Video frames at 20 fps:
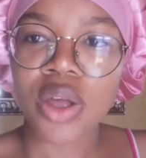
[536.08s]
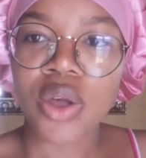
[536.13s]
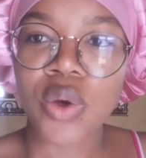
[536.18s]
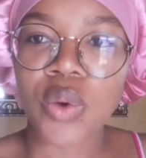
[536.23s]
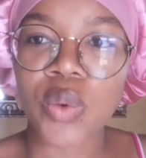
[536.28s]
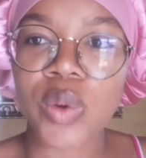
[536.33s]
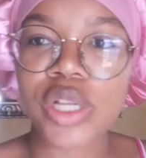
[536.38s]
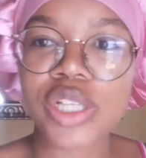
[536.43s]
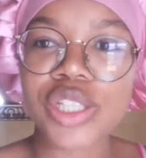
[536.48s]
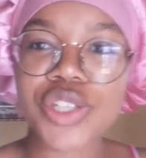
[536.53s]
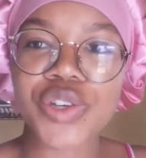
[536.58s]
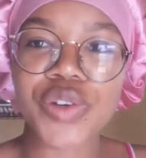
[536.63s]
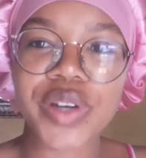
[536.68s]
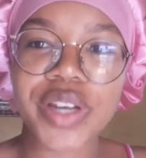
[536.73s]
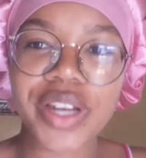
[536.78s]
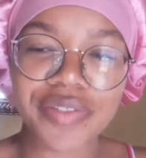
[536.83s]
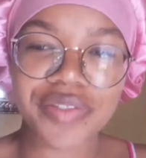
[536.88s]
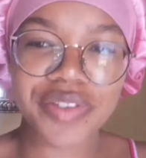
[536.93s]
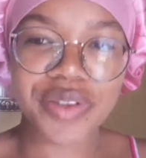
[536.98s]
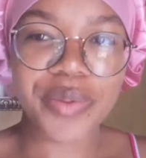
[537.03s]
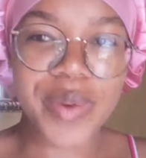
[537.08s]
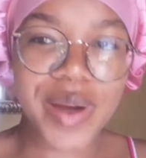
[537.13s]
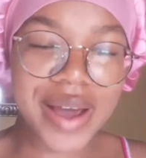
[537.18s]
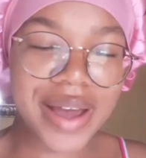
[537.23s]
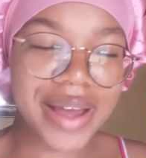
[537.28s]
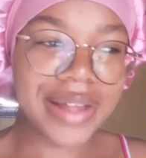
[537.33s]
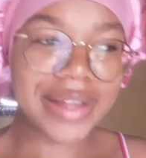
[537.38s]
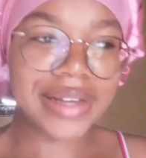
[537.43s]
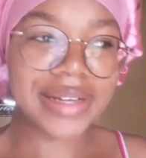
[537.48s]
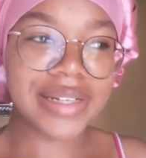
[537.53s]
What's good,
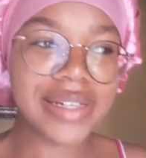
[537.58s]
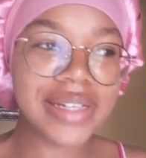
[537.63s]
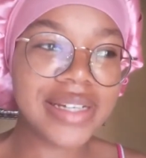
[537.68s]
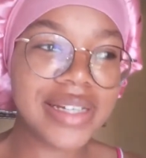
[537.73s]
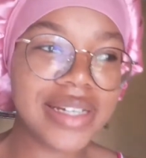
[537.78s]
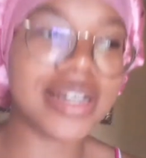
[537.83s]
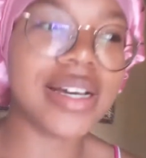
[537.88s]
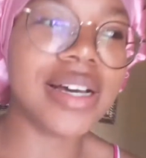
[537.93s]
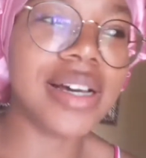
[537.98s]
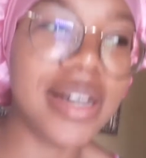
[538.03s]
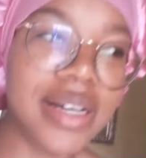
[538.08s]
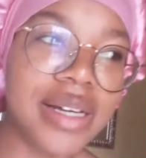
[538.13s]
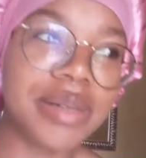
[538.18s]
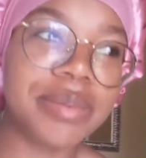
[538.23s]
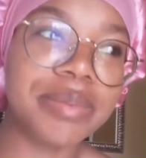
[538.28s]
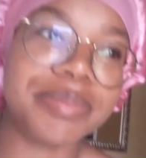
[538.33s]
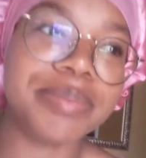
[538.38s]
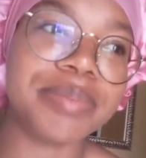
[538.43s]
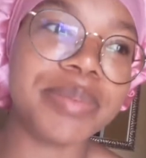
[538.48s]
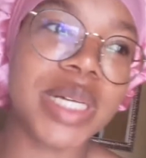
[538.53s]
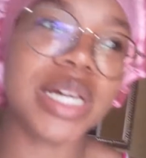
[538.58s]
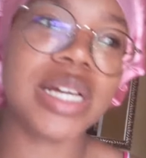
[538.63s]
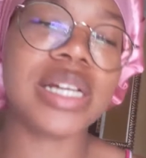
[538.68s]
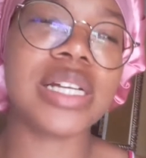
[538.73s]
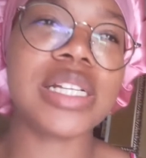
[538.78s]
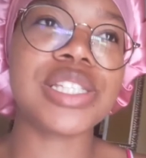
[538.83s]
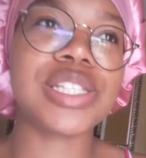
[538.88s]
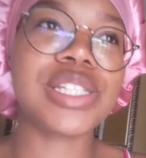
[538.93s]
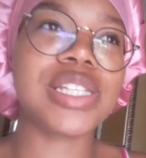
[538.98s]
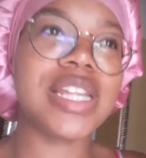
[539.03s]
everyone?
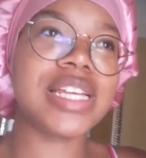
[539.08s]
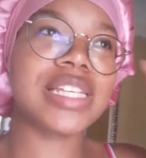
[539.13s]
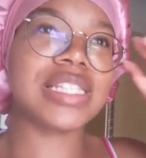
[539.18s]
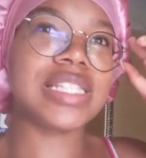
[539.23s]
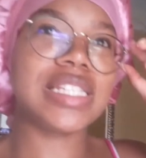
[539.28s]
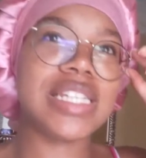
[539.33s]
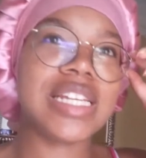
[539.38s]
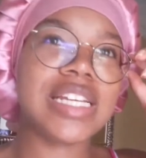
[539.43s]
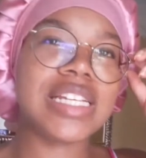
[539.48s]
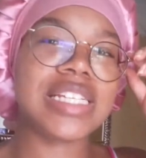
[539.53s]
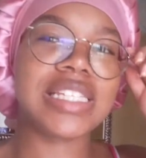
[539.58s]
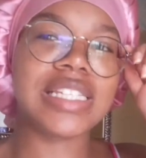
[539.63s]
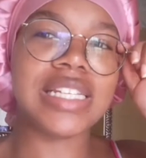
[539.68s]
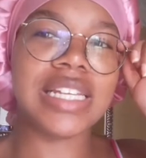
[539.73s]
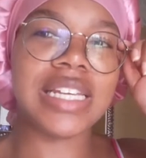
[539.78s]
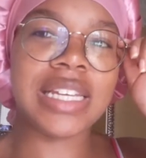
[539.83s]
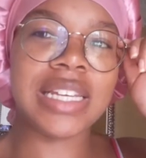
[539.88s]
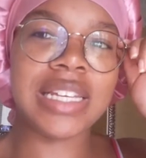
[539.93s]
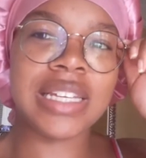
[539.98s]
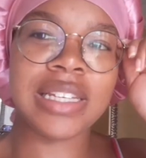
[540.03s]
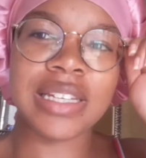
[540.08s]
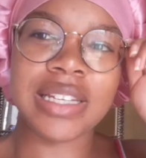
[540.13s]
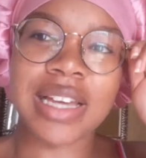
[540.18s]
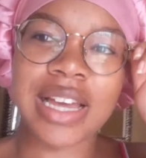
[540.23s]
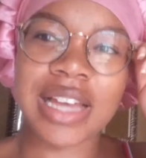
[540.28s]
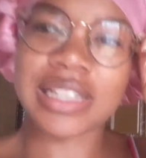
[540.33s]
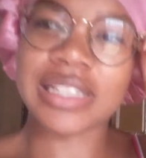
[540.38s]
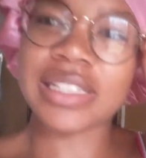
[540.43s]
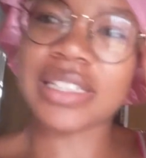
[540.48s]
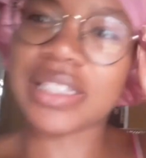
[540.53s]
Today is the next day.
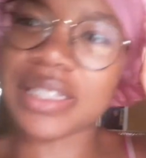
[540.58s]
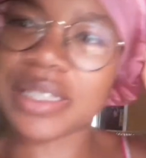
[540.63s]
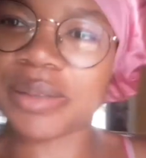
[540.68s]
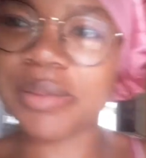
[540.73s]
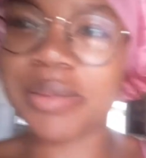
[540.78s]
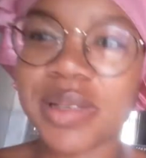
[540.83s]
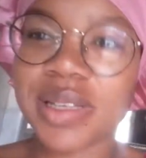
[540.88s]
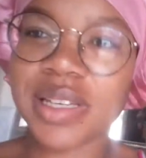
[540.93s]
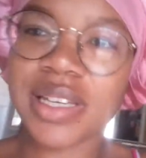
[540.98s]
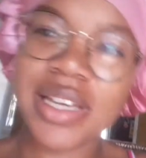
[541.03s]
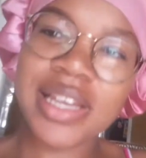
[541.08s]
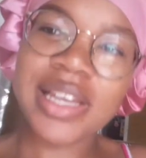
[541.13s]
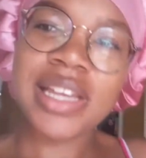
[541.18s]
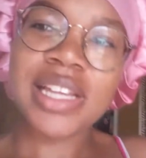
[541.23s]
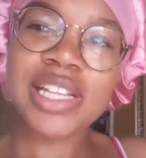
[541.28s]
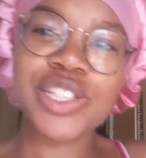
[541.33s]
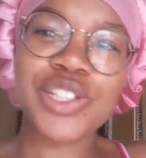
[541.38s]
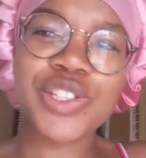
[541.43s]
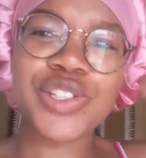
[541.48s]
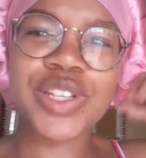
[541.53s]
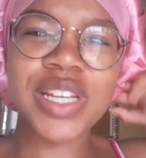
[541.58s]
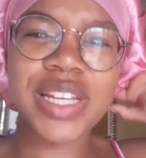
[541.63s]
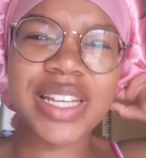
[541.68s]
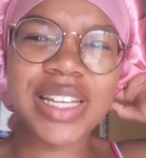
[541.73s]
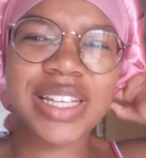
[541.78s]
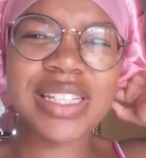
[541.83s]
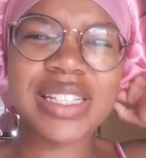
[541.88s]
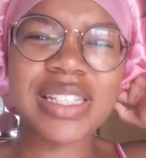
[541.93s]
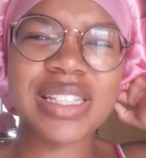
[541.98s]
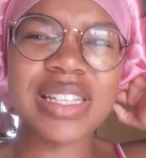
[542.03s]
Today
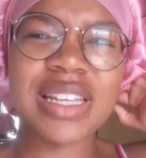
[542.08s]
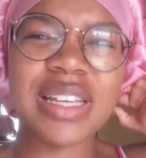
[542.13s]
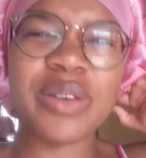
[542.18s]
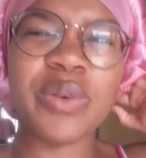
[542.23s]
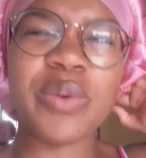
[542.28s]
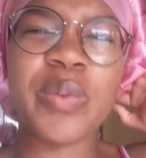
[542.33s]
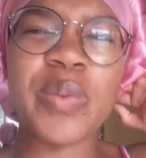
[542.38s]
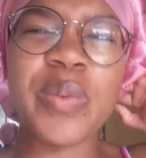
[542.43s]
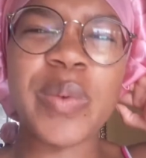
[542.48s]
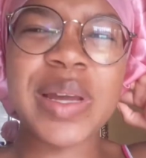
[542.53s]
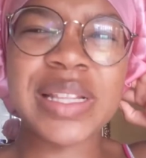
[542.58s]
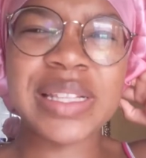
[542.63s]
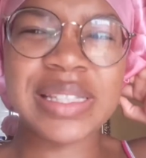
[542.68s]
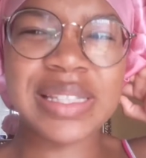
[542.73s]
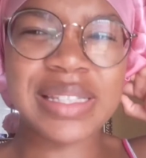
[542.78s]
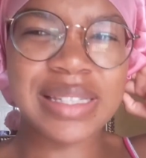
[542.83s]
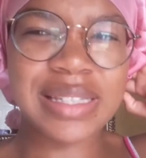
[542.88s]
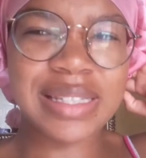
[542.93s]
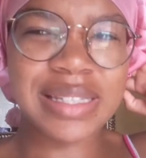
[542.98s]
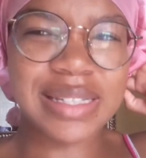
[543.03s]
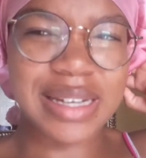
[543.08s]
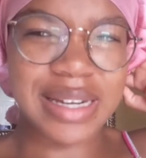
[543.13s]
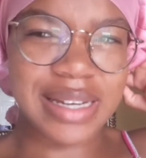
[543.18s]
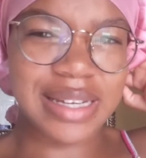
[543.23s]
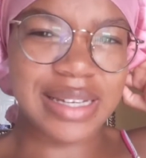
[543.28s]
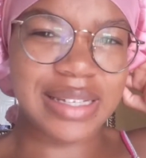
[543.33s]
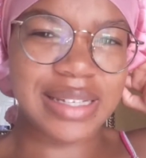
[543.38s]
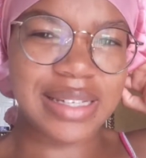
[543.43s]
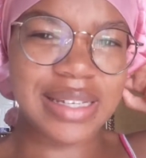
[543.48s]
is a Wednesday.